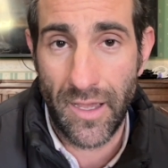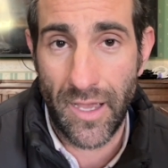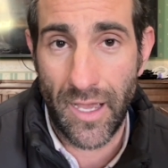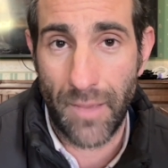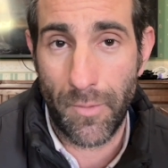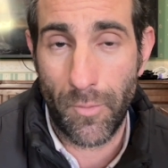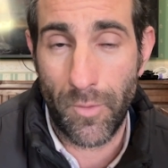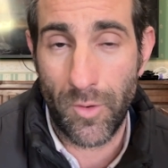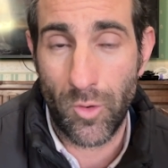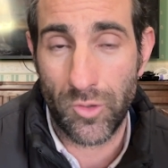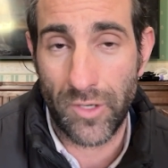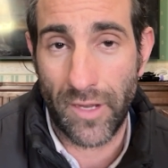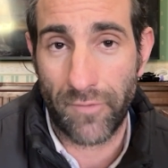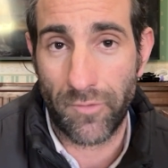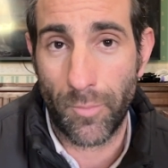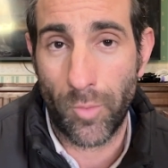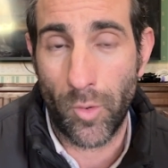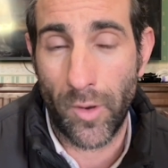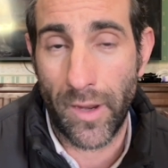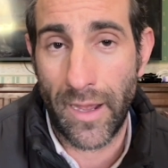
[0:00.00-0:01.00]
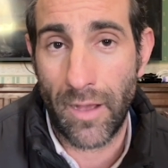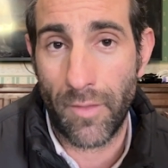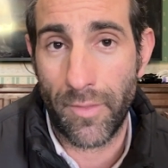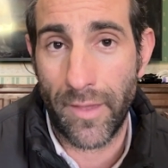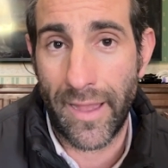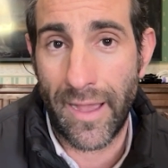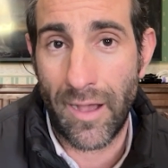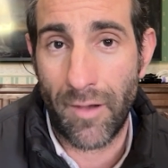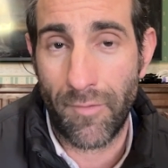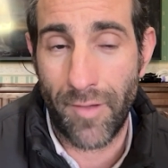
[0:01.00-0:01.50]
And we also have to point out
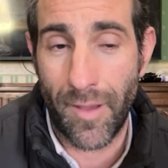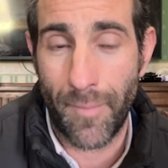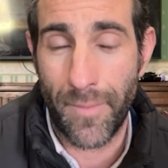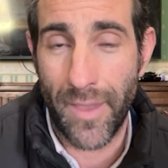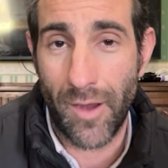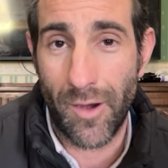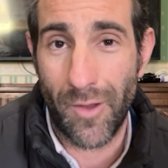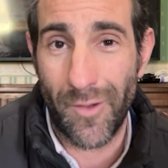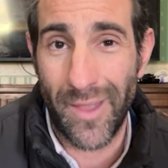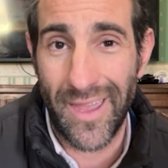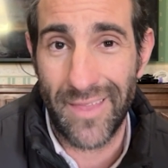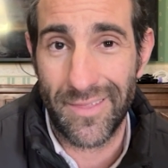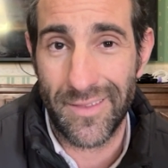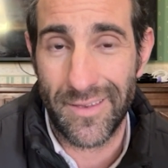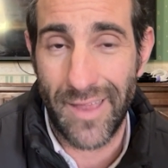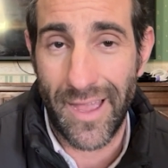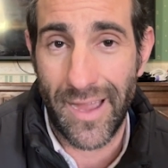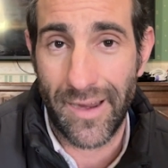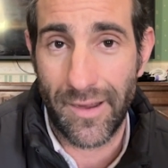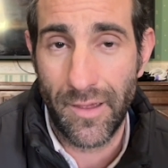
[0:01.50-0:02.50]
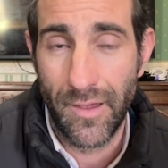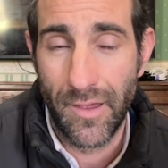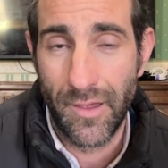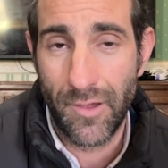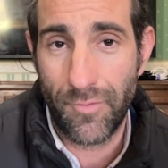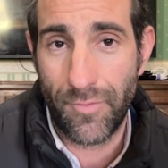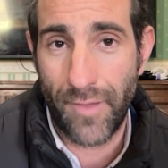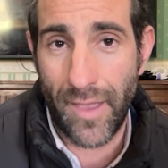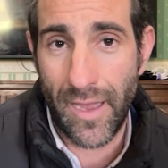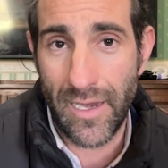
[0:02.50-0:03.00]
that Al Fabiolo hit the deck
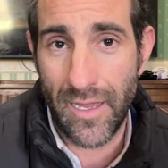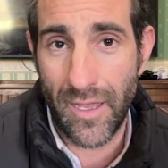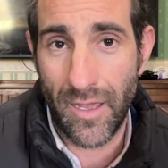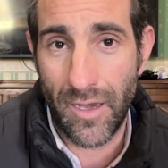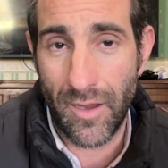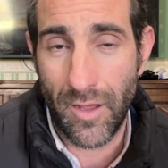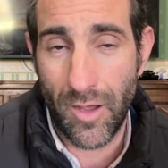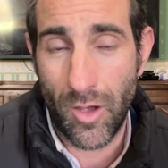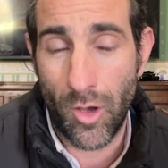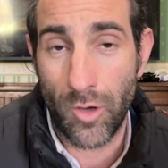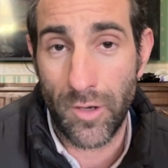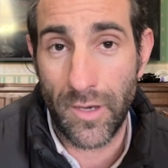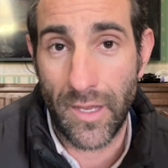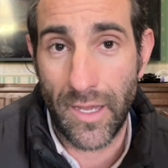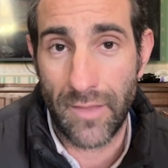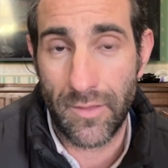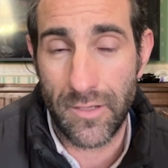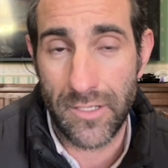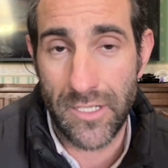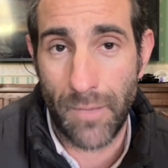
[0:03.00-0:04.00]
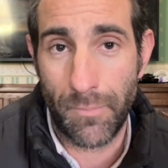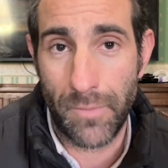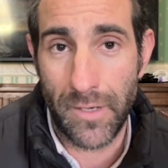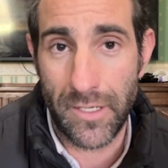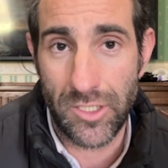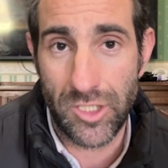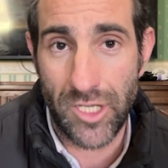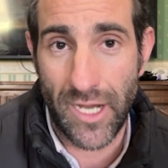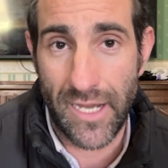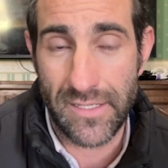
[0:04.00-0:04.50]
fairly early on in the
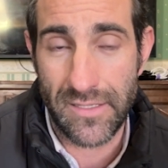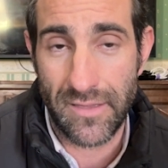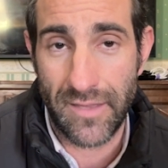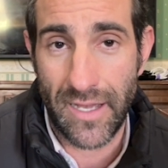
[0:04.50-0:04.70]
Dublin Chase.